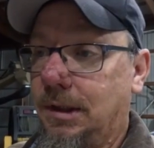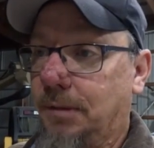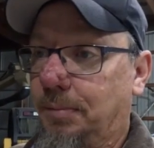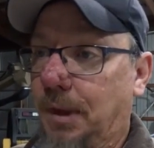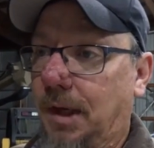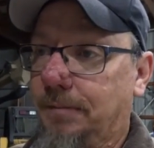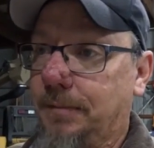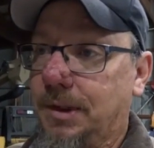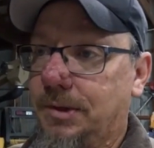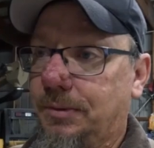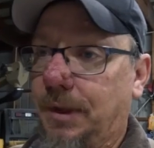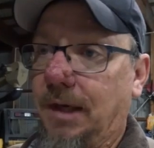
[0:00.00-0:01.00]
the problem
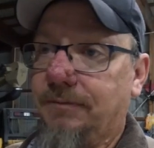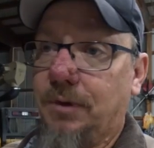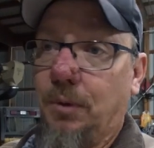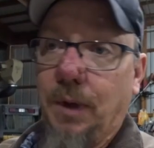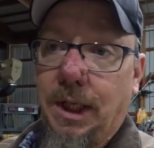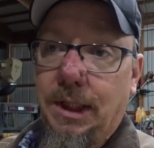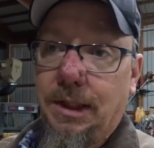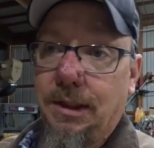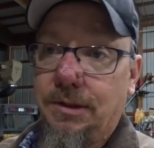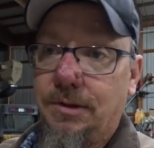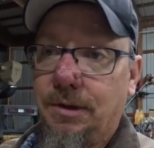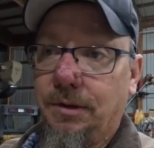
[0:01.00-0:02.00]
is we have to wait
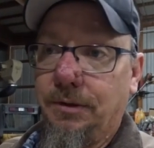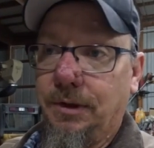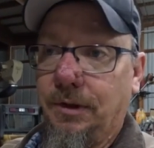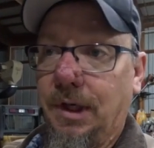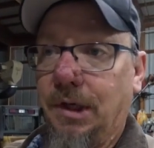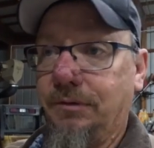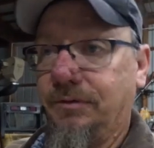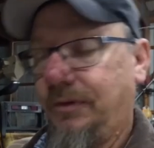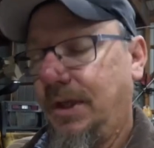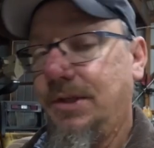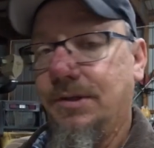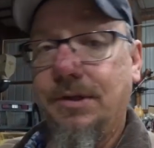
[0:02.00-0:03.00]
until the ground
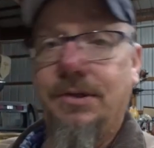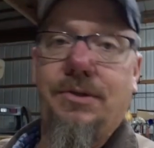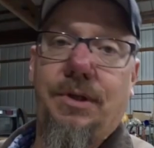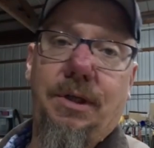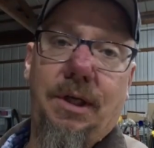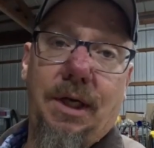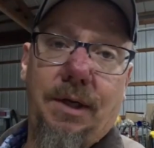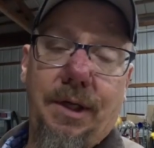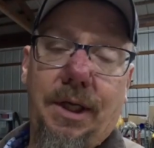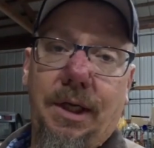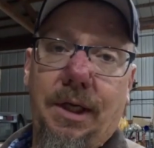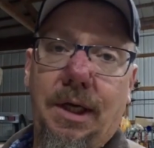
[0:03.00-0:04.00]
freezes and then we
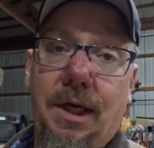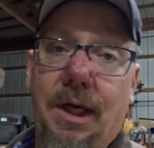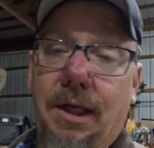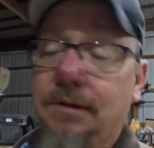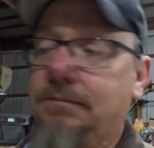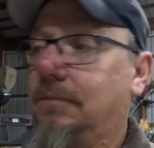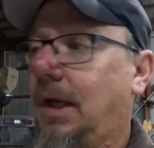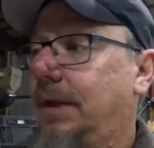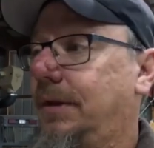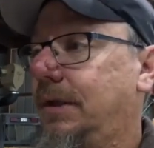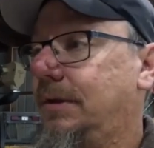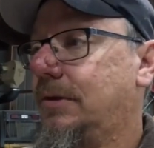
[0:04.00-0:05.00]
can cut.
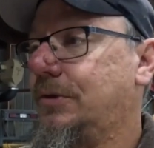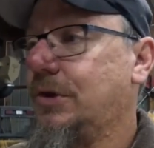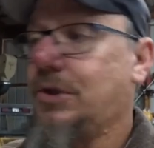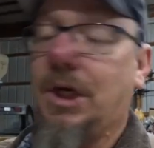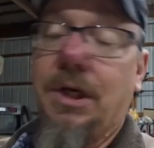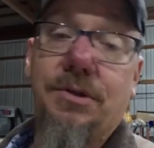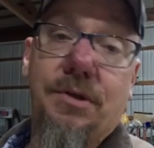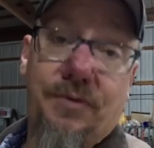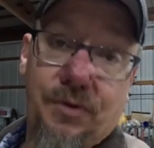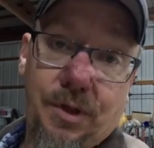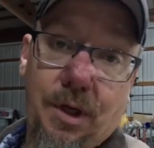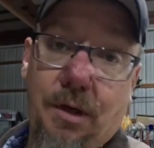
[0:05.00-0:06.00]
And then there's a chance of
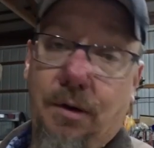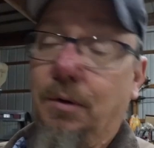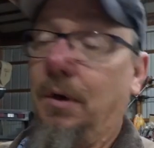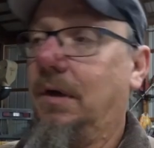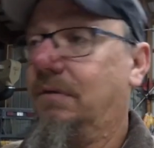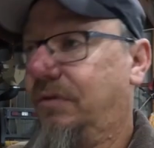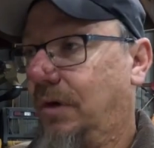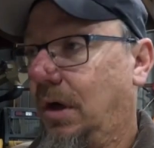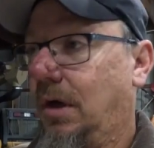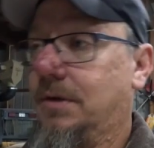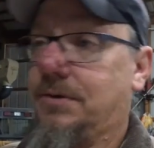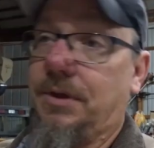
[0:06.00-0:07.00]
snow and
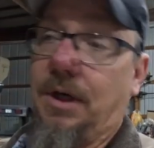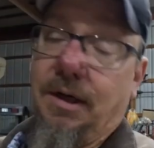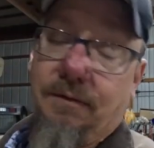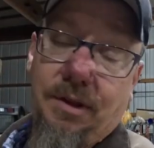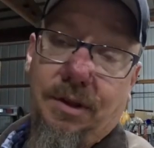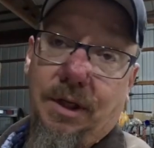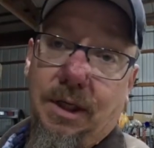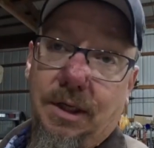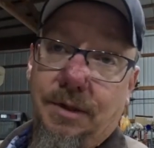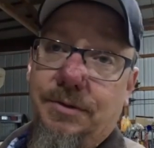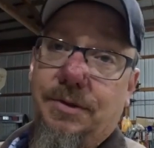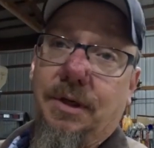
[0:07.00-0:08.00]
frost and everything
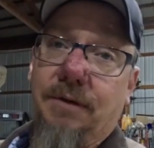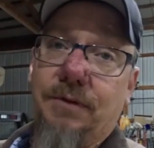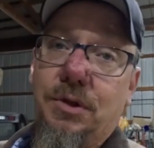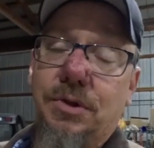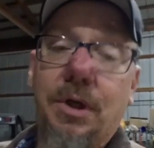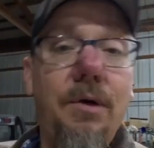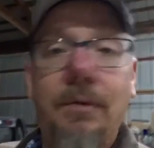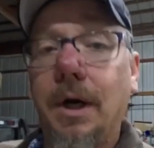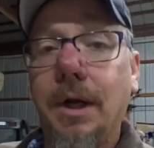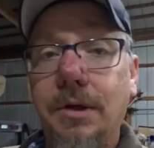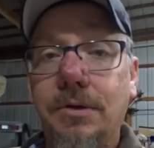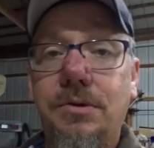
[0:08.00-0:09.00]
else. And if you start
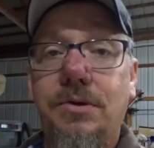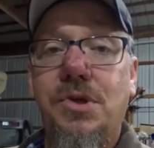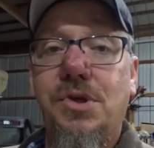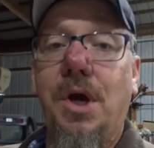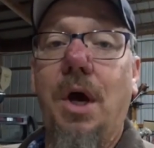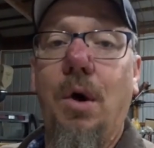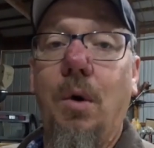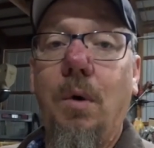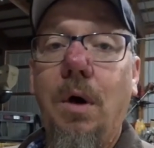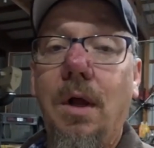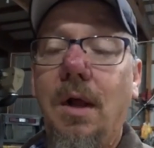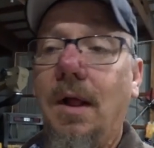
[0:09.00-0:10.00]
running
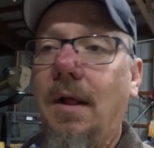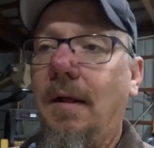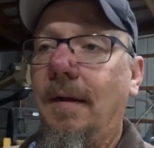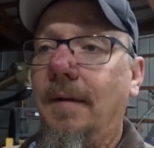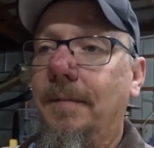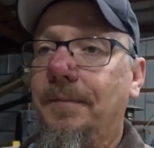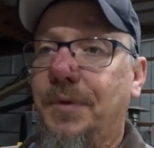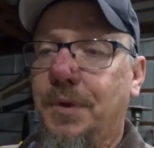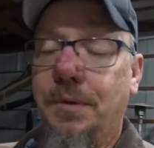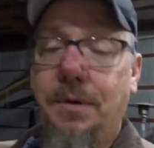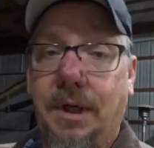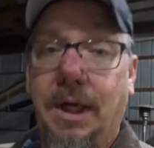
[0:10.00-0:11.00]
snow
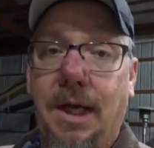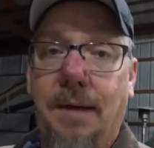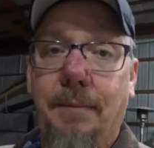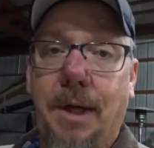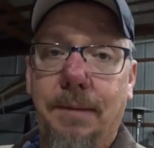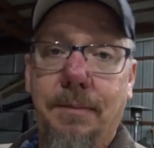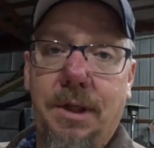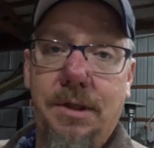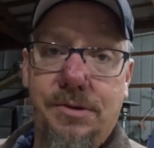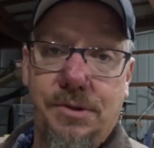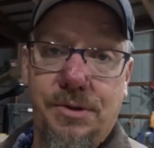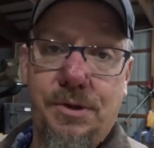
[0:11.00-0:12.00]
through the combine
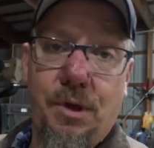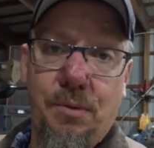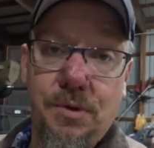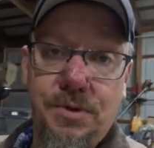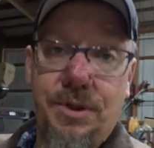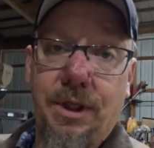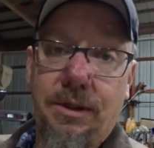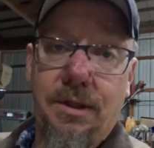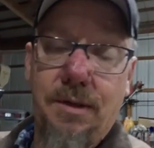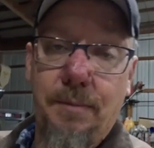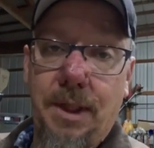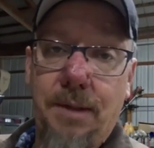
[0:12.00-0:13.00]
because the snow will stick to
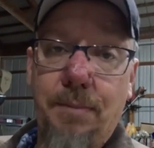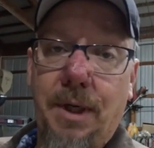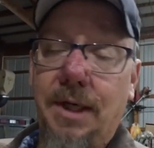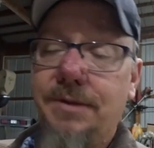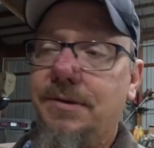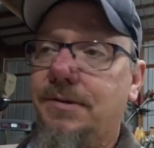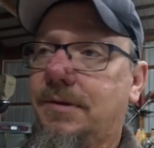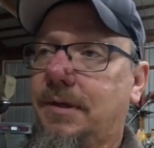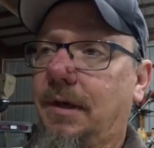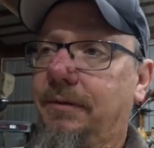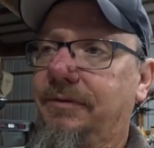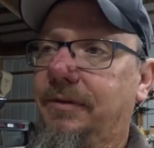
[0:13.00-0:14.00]
the bean pods and
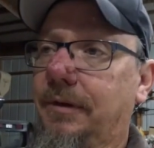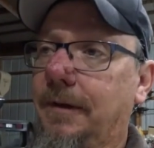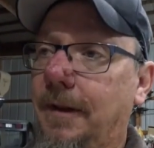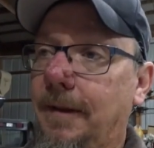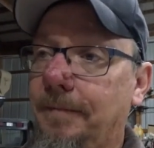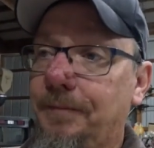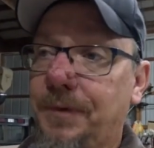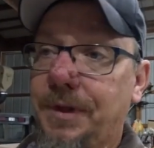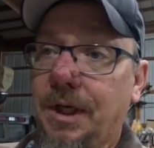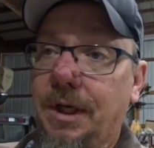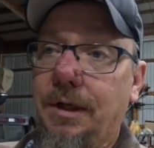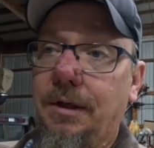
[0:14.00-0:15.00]
stuff,
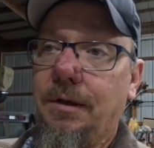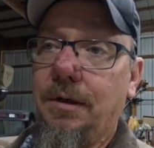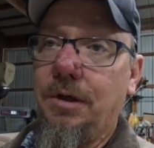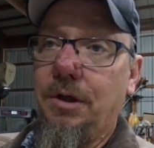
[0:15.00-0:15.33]
then